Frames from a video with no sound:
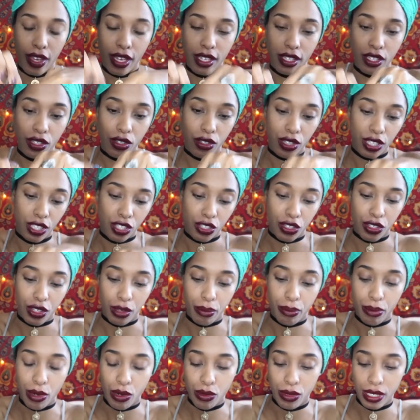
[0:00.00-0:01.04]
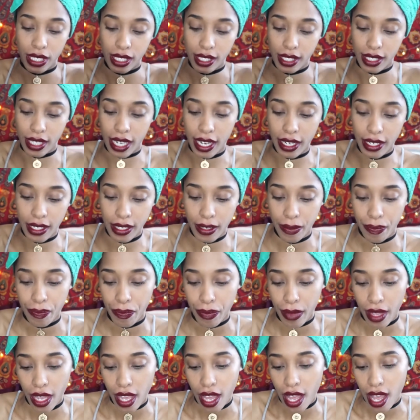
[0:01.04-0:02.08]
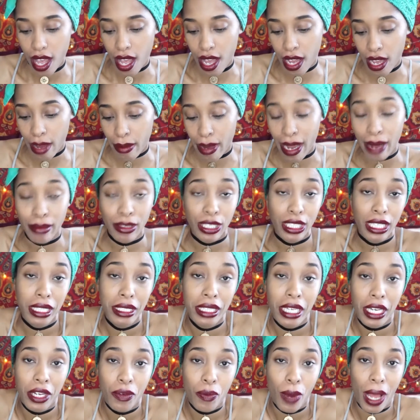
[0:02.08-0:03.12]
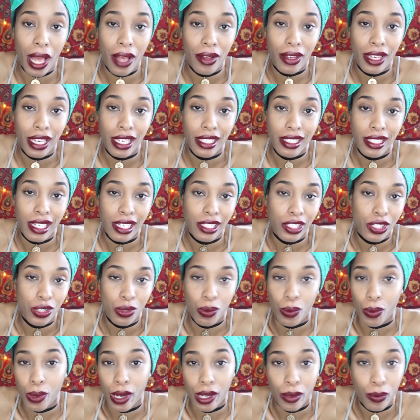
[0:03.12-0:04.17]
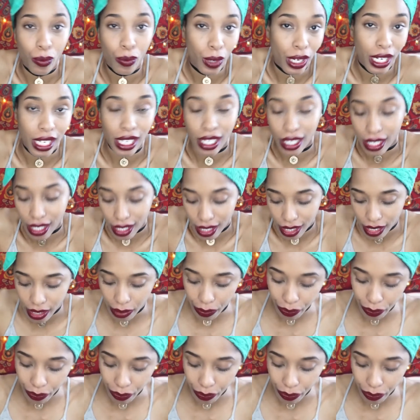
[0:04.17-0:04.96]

So these are the bonus set. I'm just gonna take a wild guess as to what is.